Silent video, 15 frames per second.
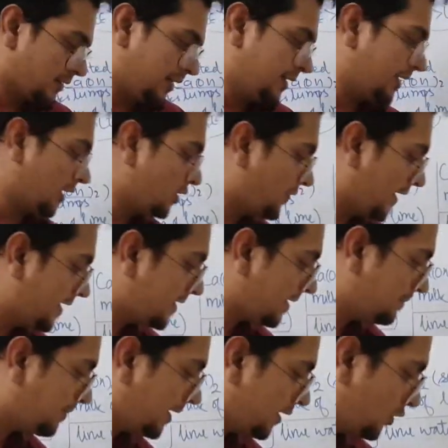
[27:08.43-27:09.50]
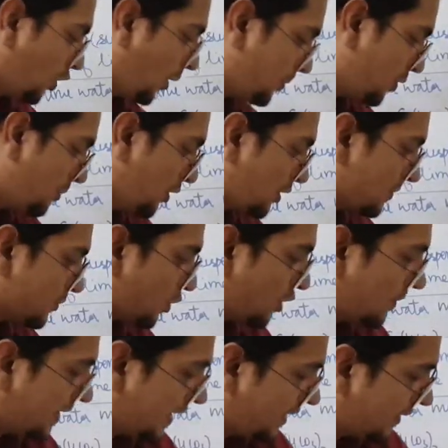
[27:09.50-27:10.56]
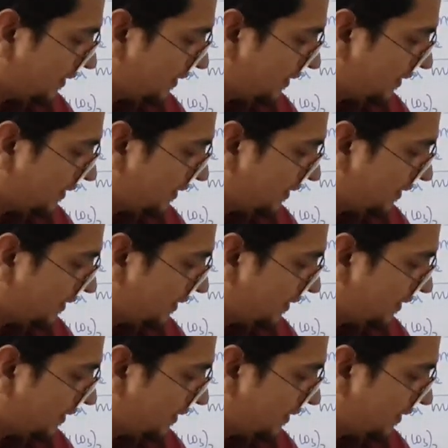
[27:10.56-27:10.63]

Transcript: The reason is very simple. Top to bottom solubility